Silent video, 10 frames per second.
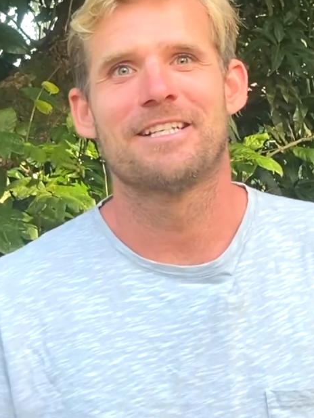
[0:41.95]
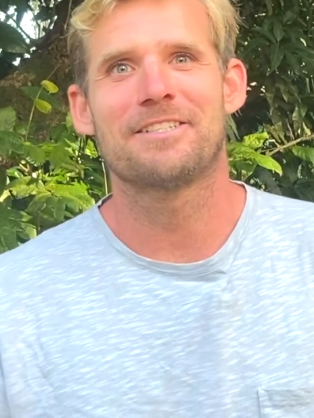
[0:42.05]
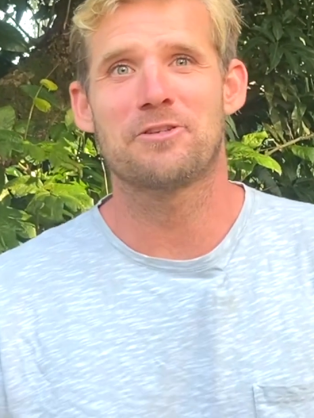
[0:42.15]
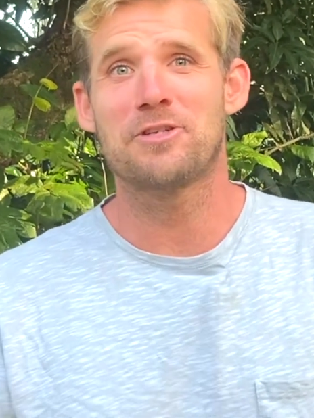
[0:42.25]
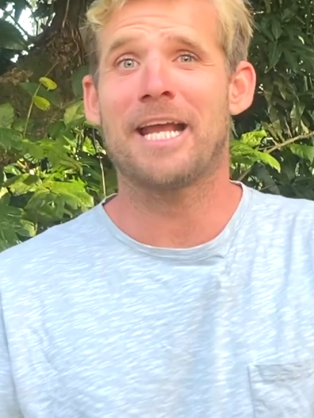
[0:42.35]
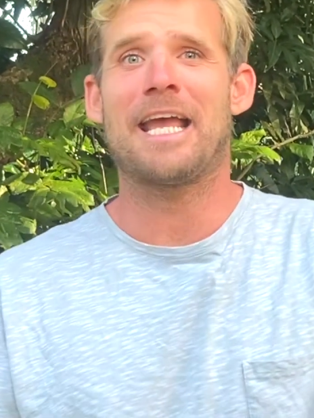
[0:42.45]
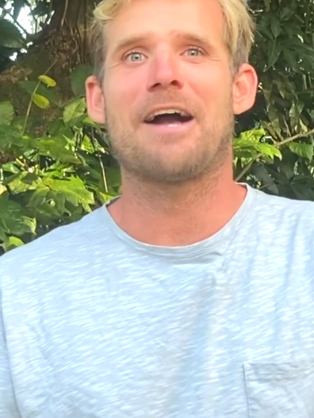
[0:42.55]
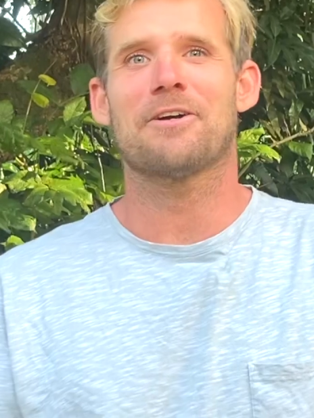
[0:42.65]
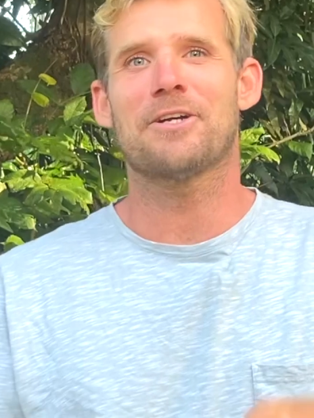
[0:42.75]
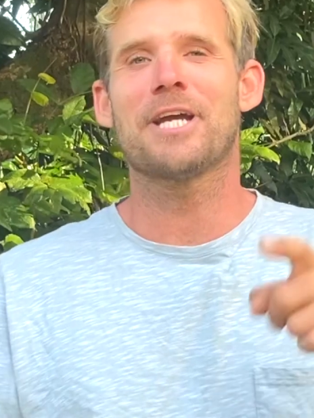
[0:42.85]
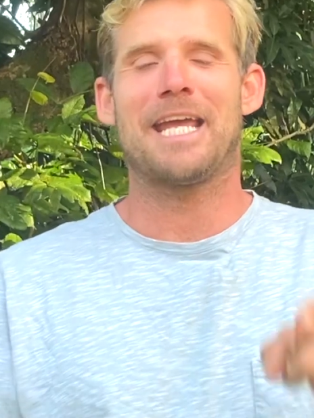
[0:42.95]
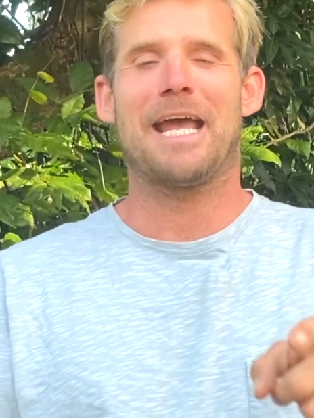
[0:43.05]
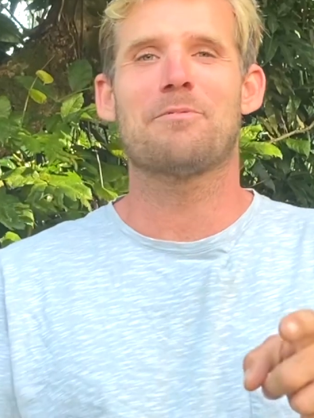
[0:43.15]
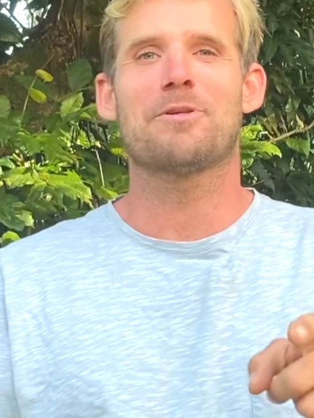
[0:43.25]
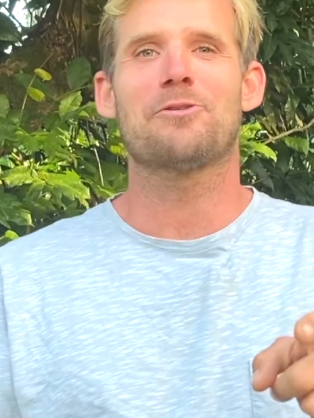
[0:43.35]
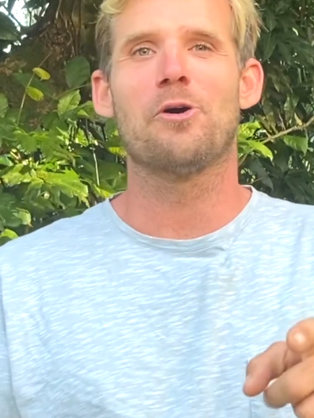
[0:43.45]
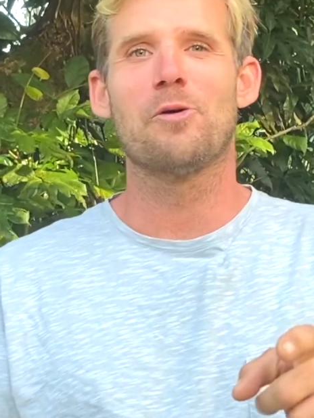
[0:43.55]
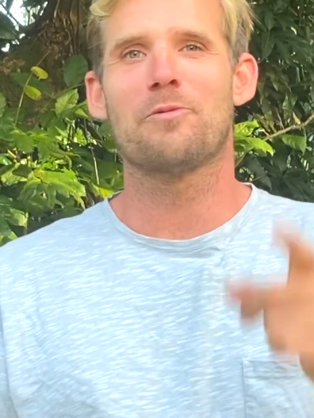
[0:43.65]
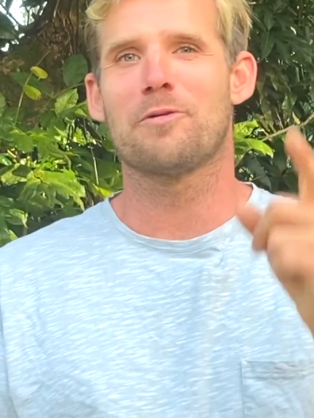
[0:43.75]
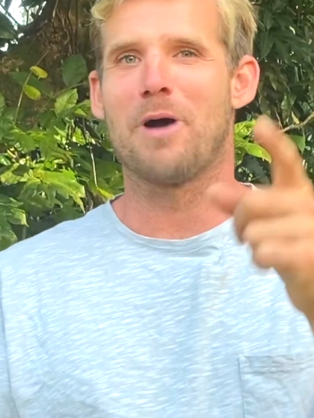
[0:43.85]
So check out Cooking Up a
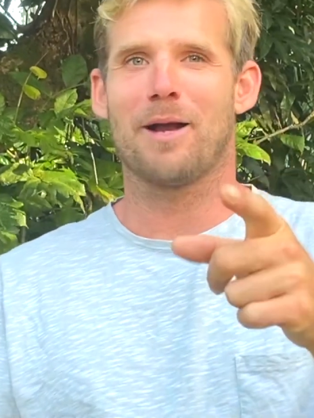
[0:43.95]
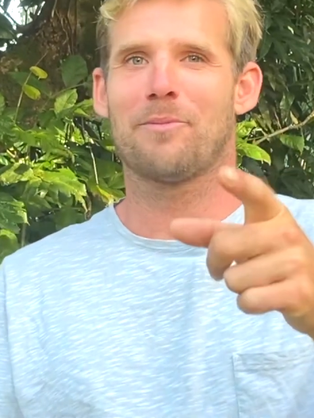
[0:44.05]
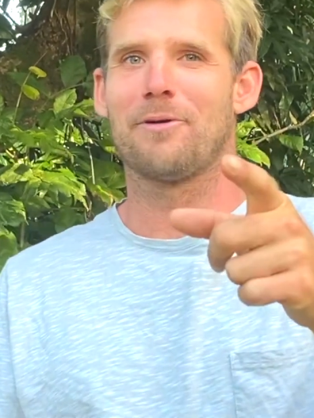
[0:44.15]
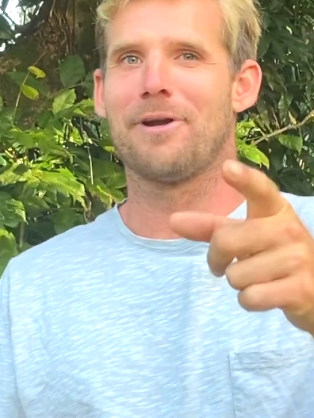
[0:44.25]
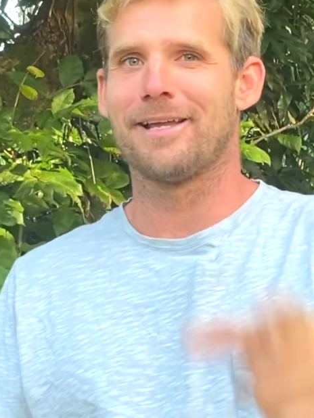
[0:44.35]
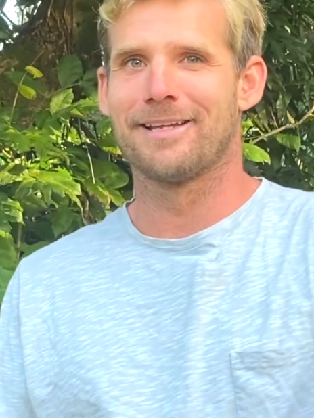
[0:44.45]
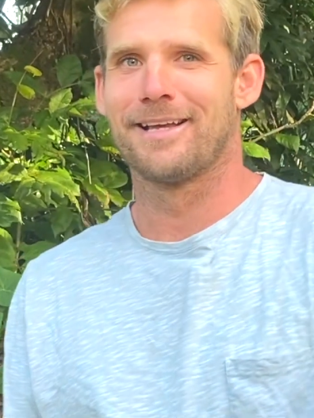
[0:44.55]
Storm with Marc Pare.